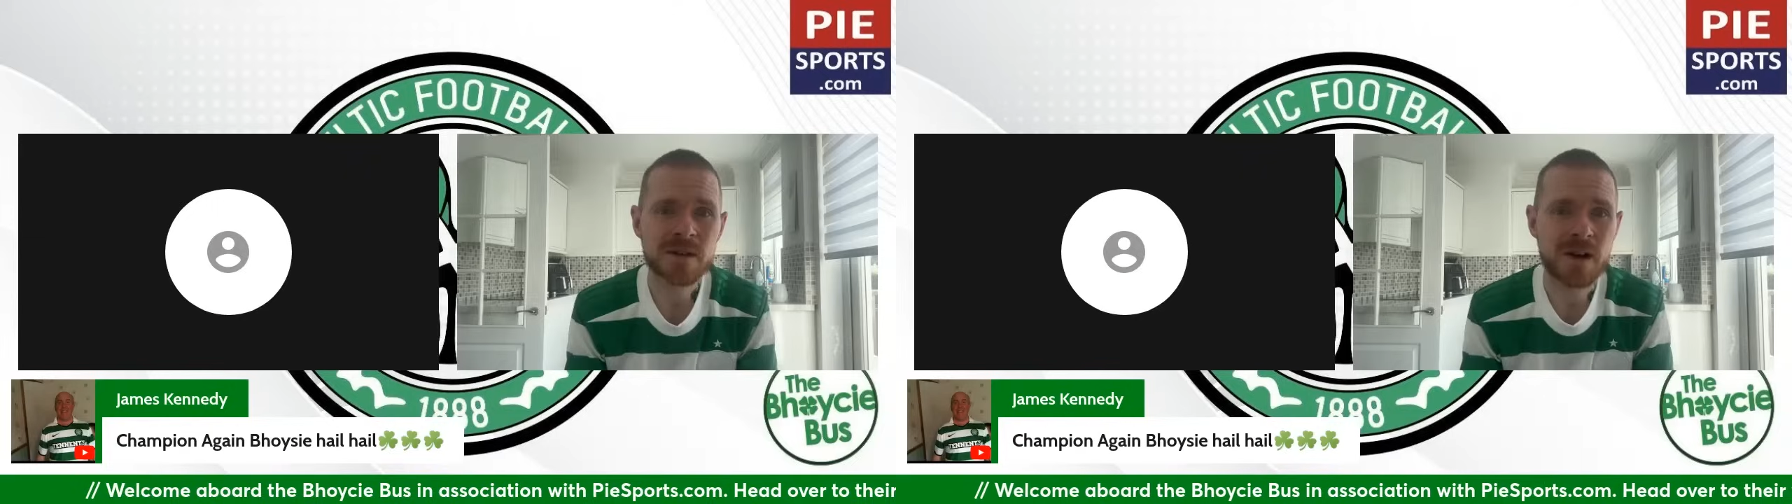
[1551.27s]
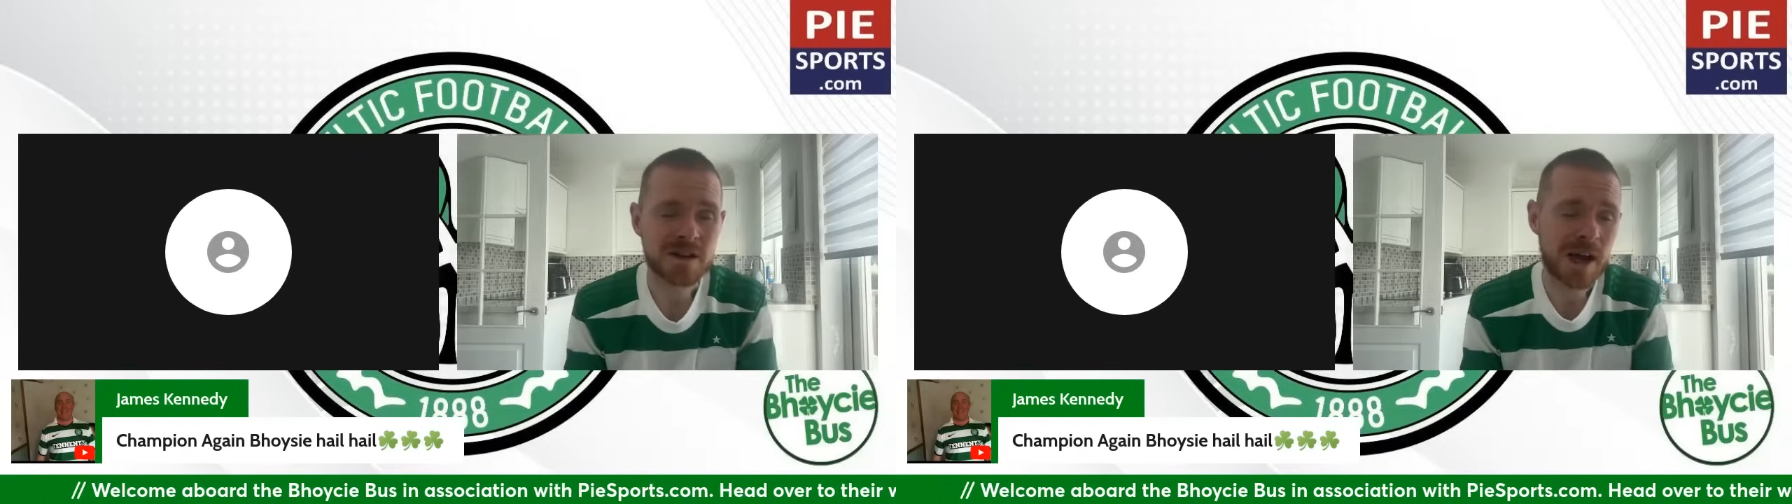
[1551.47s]

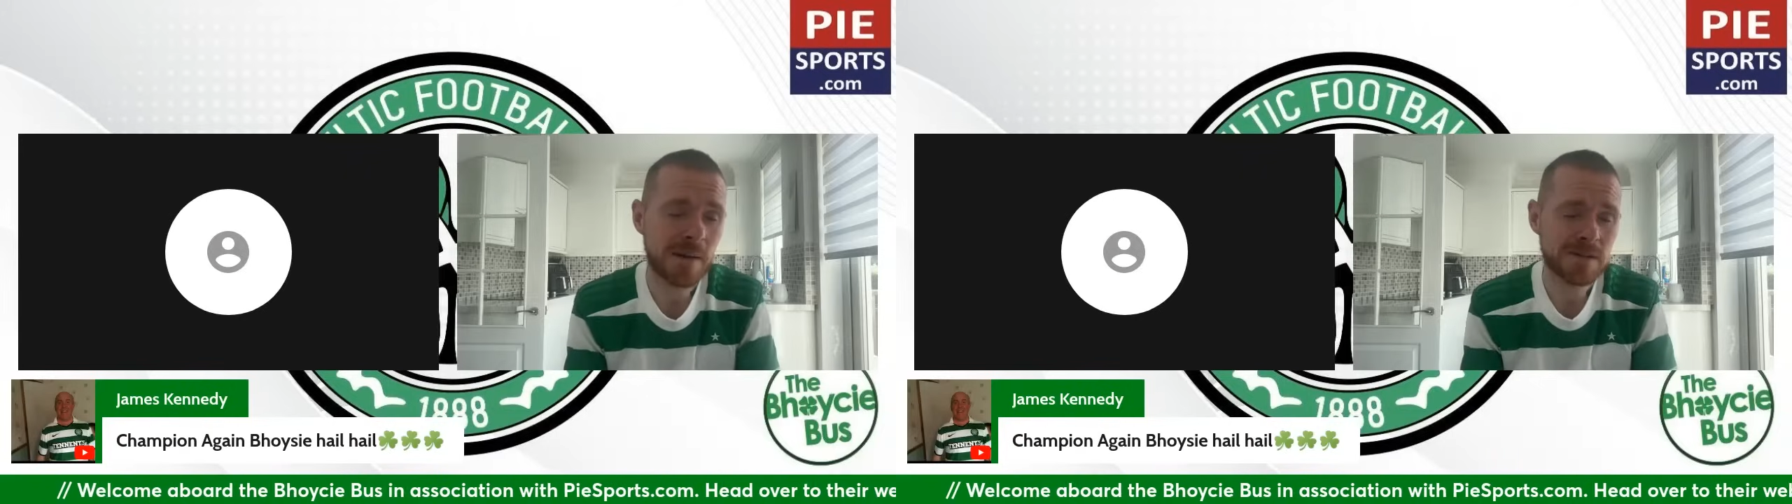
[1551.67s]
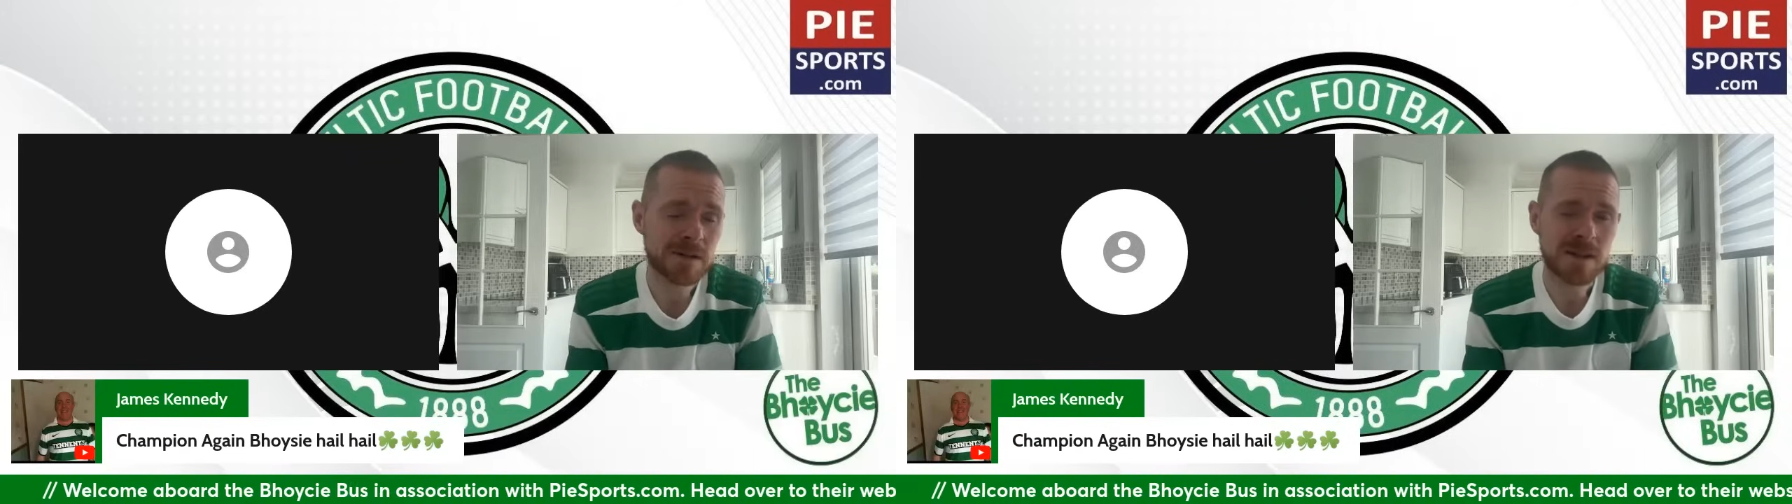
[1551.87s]
Our
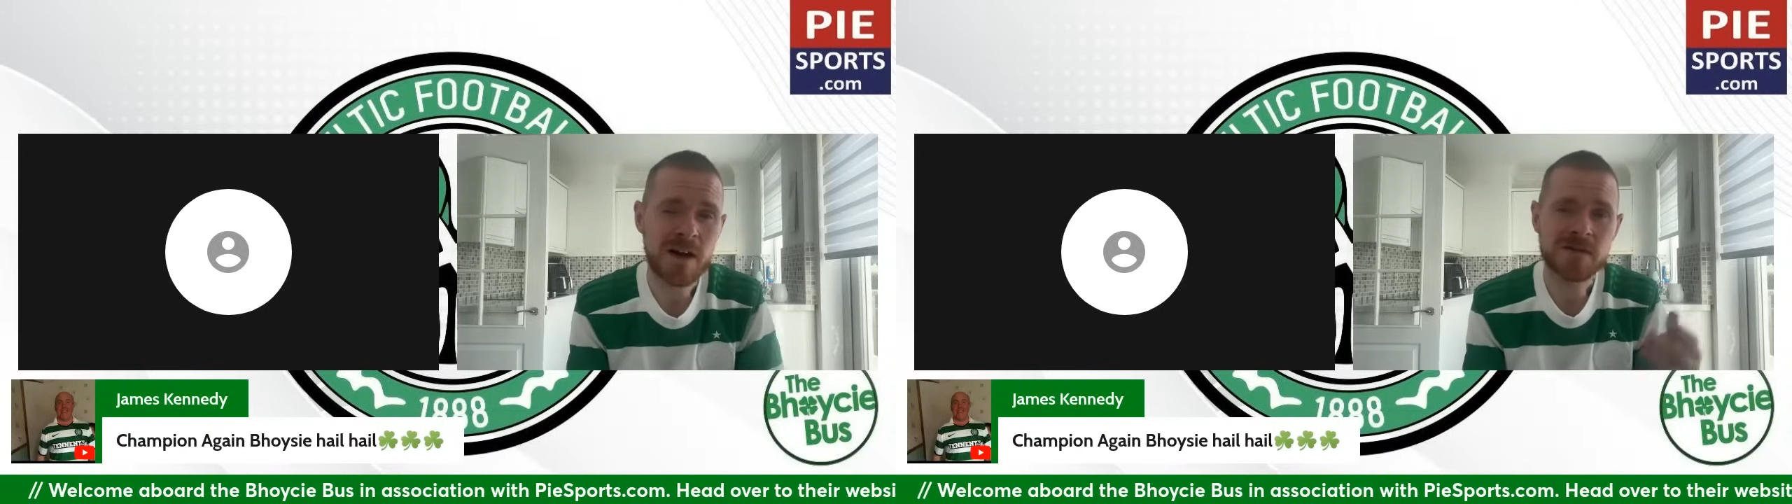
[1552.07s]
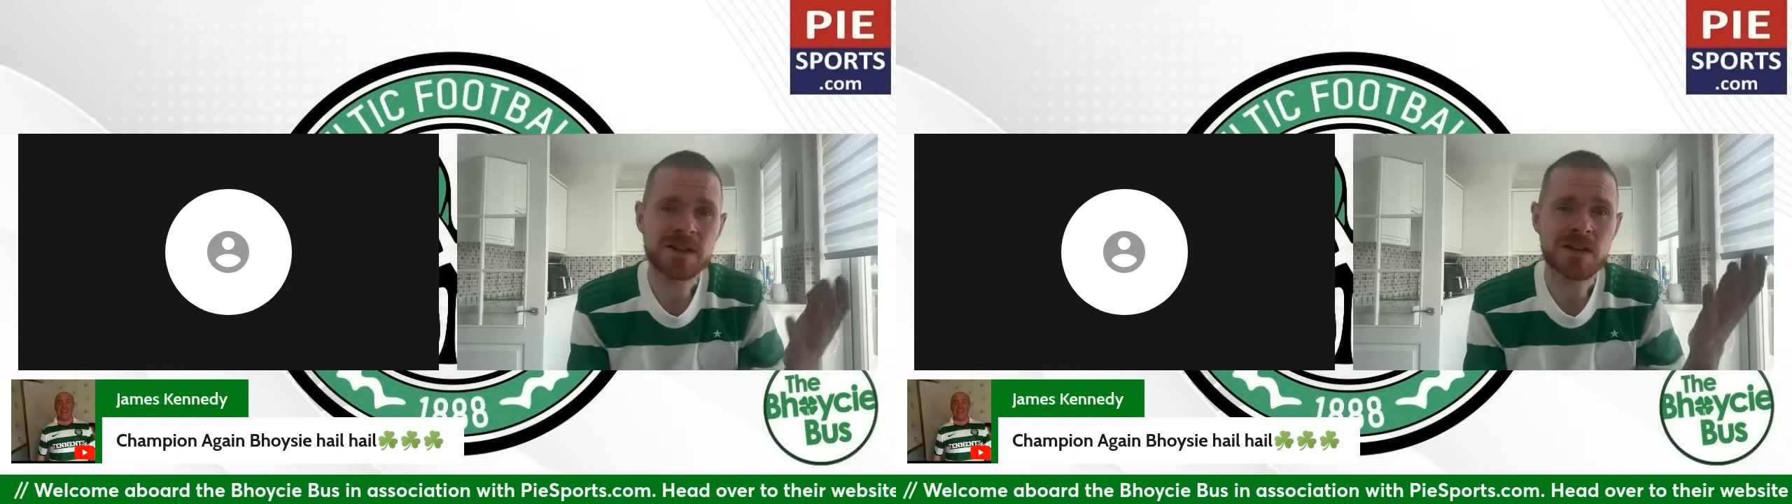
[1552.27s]
captains
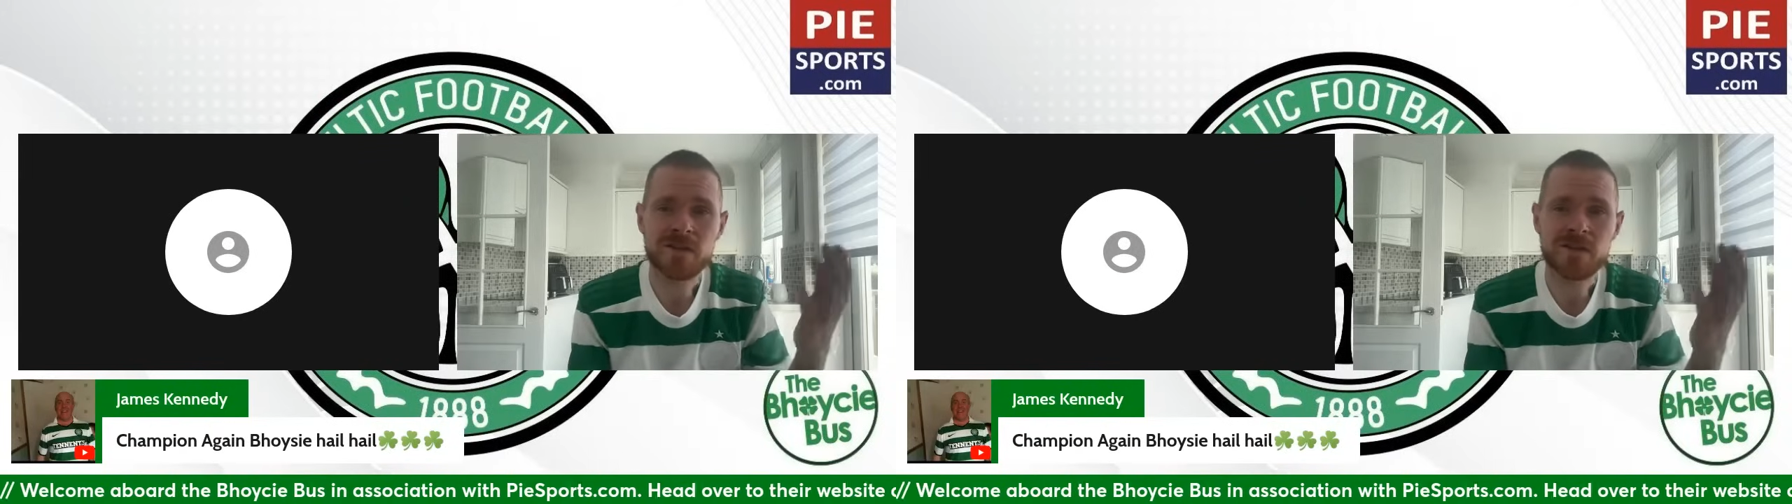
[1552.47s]
laughed in their